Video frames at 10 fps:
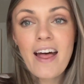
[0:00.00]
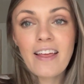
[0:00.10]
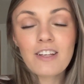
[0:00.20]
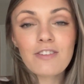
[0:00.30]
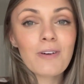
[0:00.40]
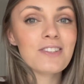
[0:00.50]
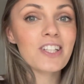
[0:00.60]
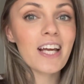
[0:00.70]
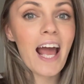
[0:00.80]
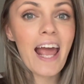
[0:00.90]
thanks for
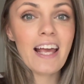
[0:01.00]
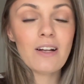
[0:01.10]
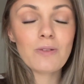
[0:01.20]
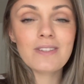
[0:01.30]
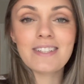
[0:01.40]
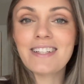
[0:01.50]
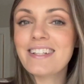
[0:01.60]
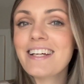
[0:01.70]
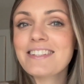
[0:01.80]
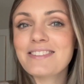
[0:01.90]
watching and we'll see you in the
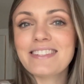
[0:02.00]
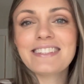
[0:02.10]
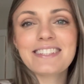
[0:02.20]
next one.